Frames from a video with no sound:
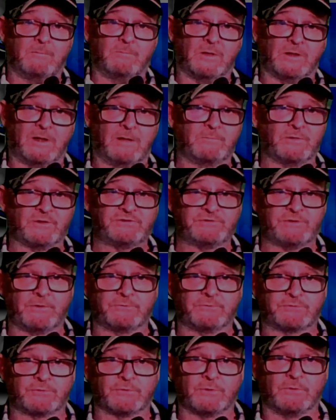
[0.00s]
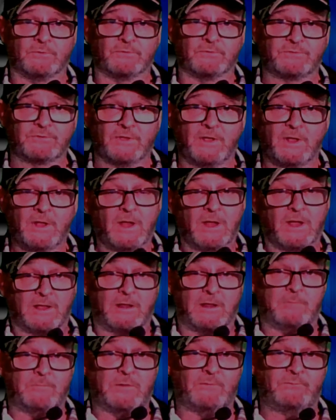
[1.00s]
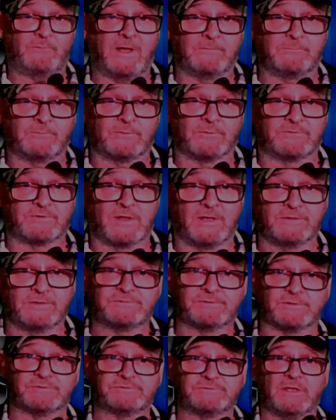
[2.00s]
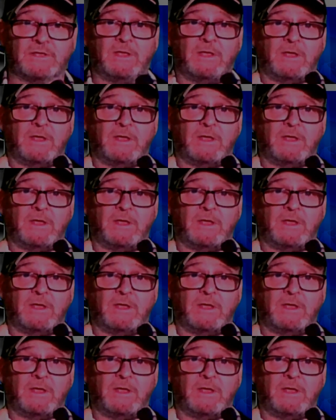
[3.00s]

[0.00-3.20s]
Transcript: But I'm going to share truth, and I'm going to fight for justice